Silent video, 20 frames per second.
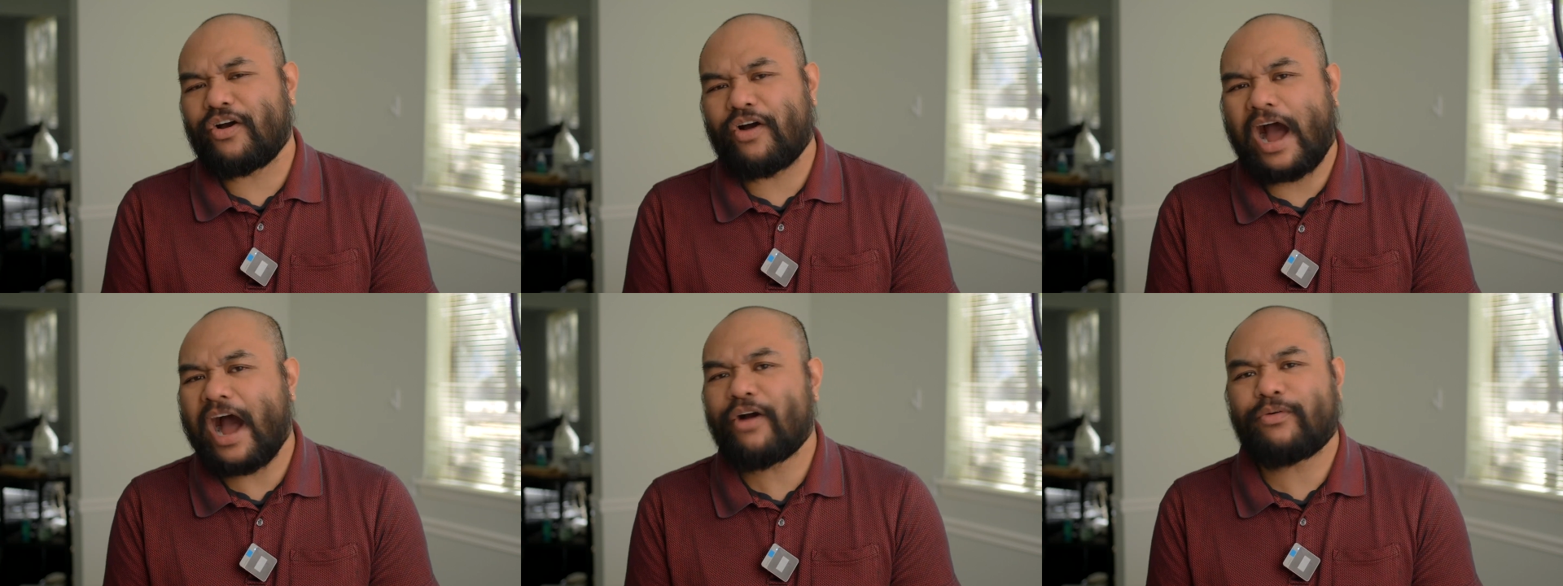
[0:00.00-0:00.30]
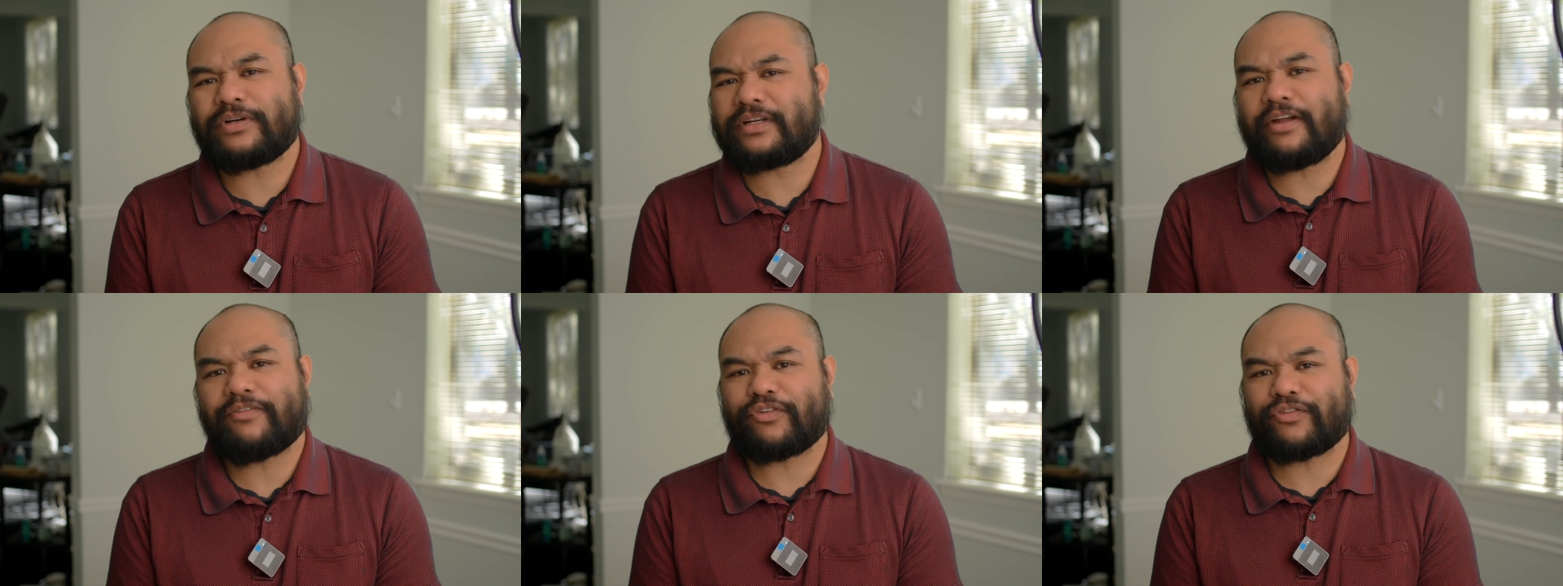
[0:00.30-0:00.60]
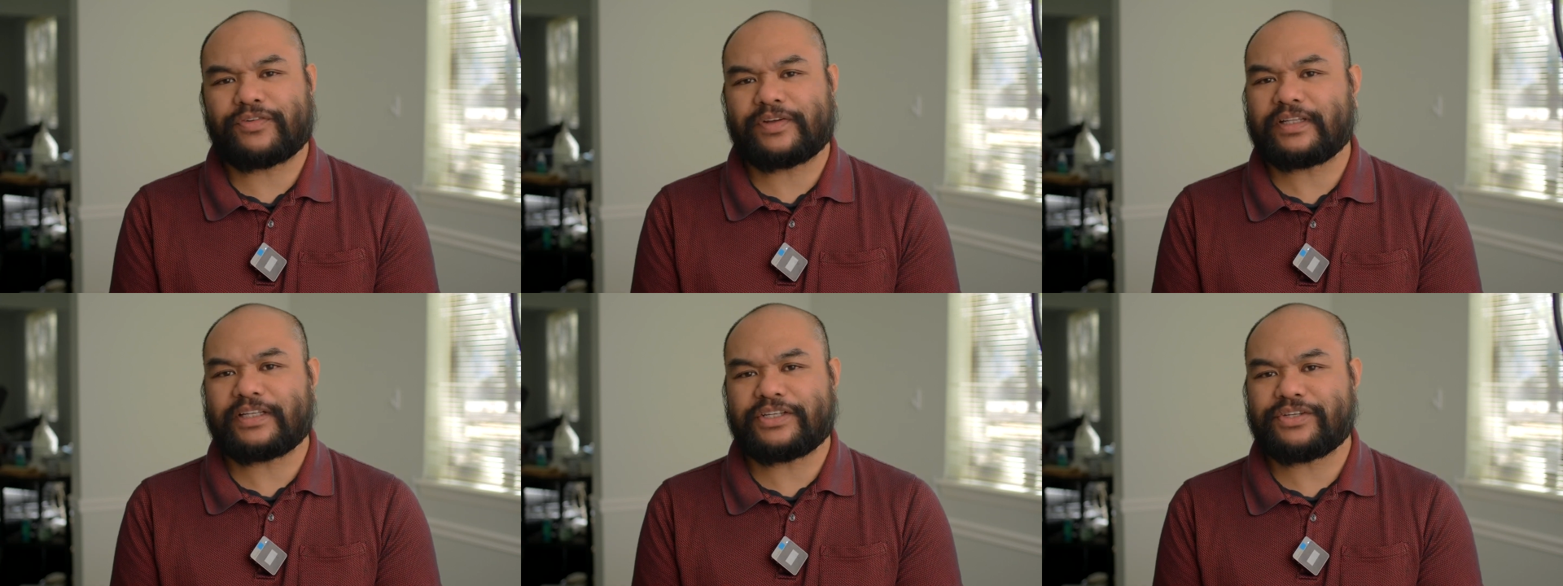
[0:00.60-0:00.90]
I would never
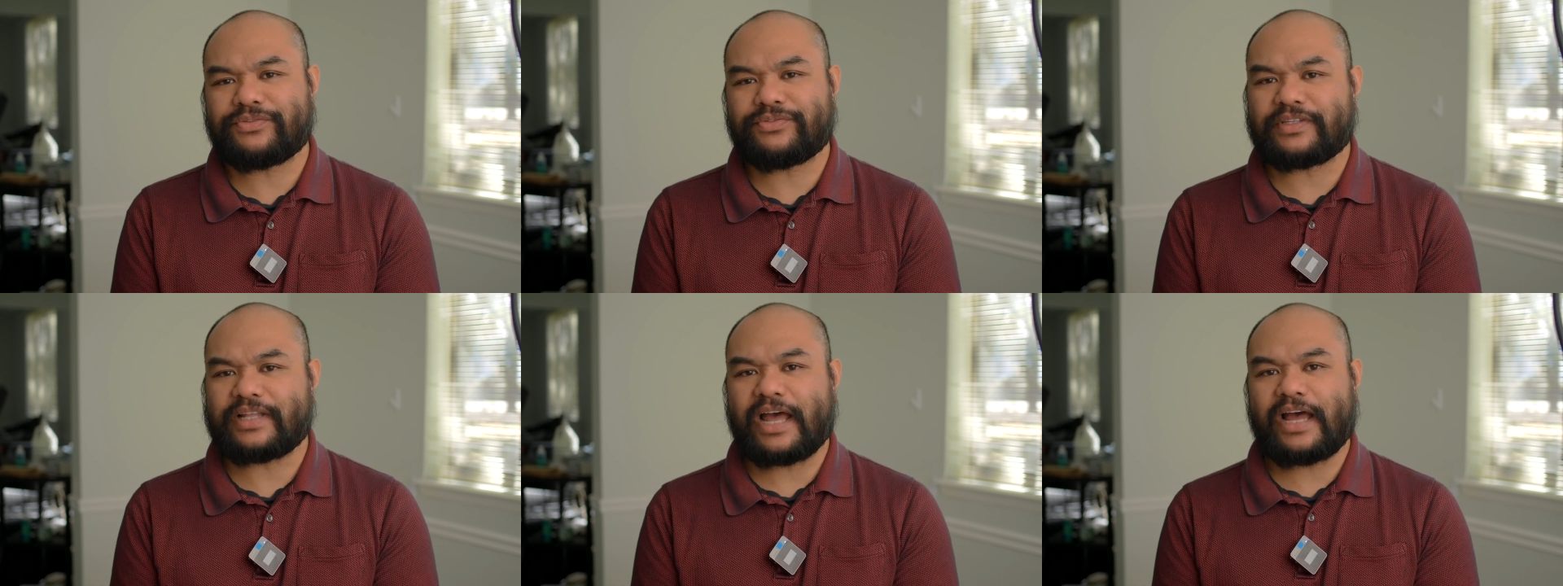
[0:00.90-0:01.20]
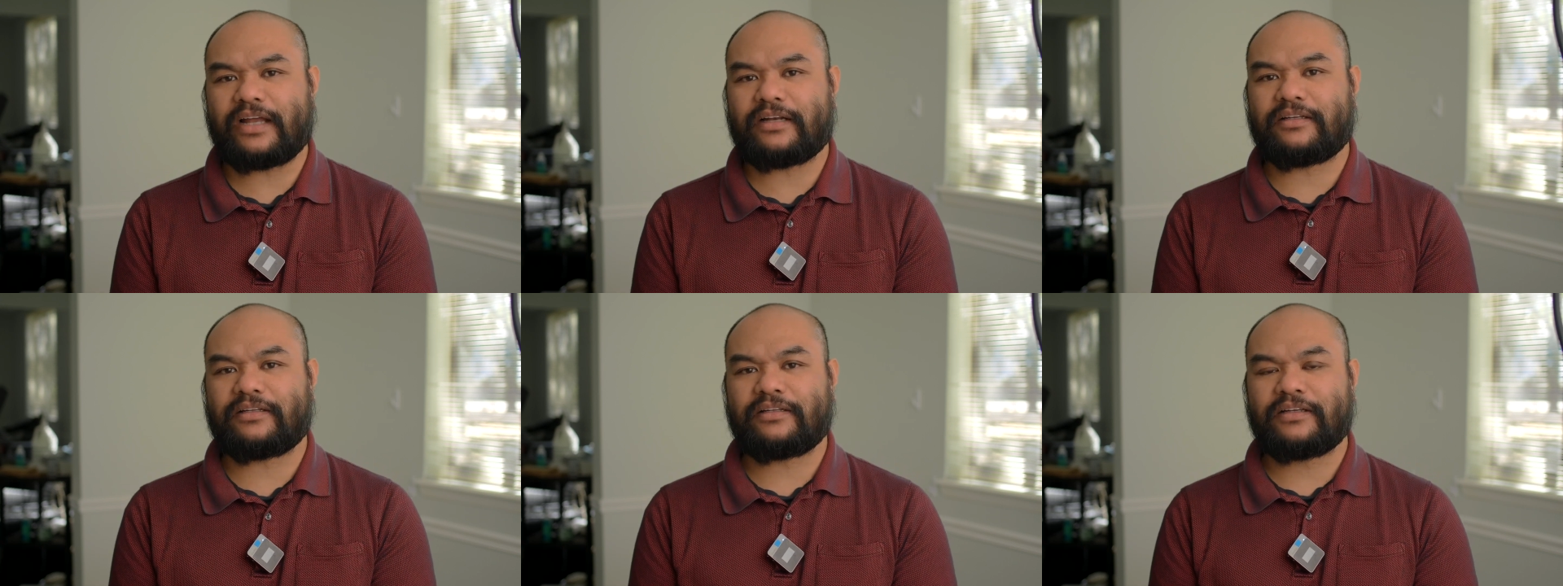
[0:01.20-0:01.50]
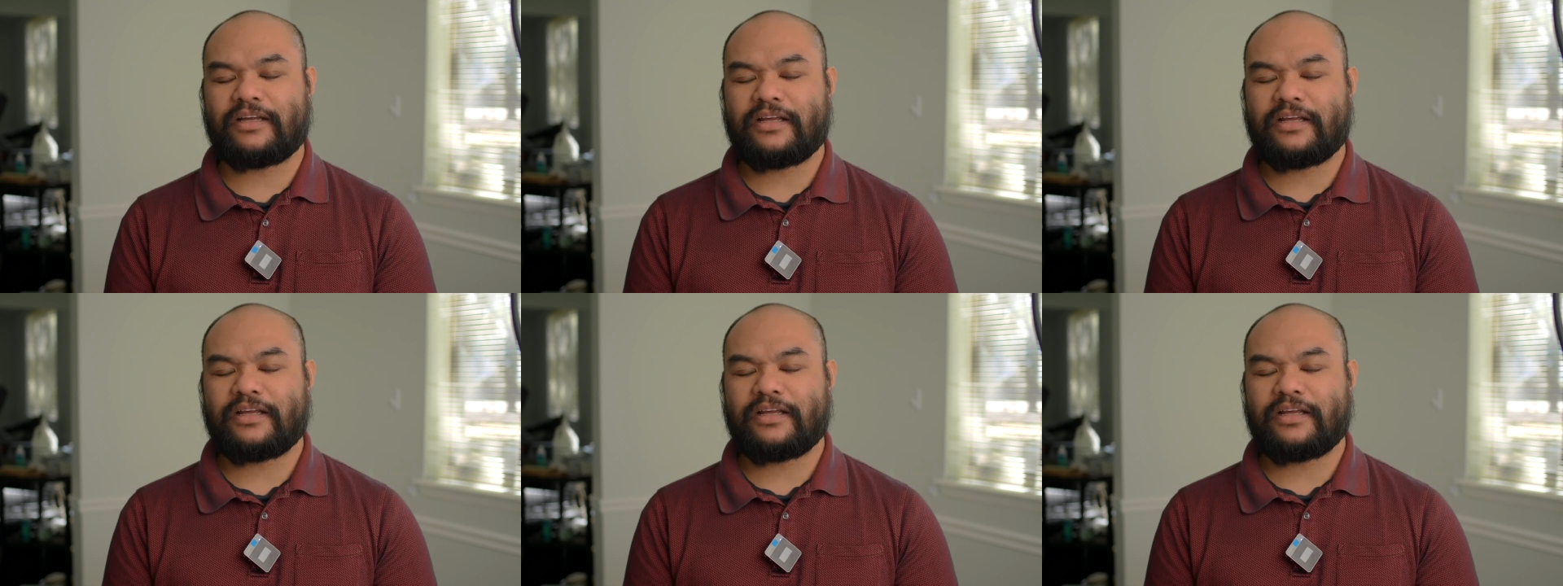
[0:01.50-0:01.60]
really use that,